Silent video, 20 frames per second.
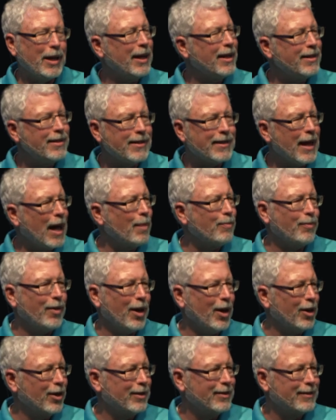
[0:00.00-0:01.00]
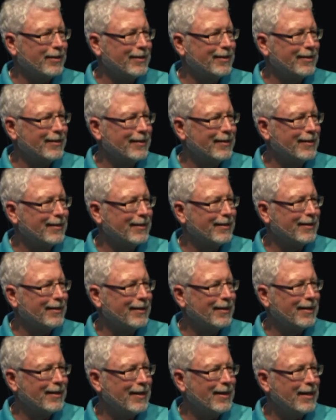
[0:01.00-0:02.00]
didn't stop there.
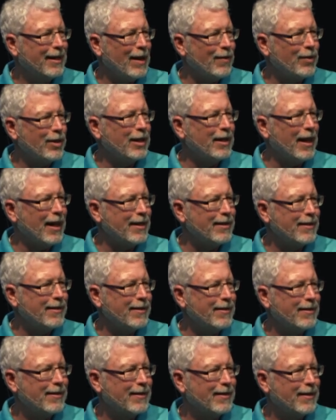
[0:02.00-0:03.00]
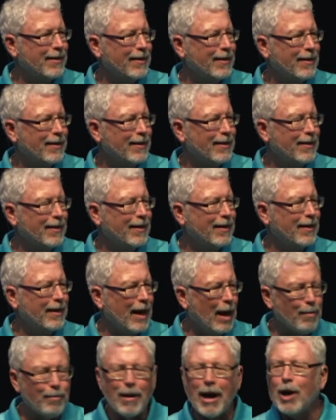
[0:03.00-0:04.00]
Nevertheless,
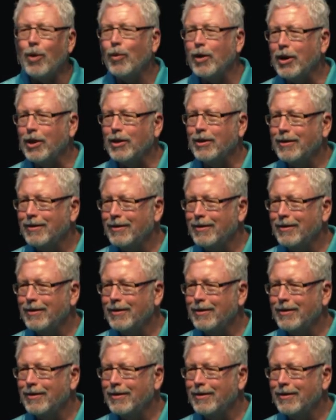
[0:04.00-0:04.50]
not my will,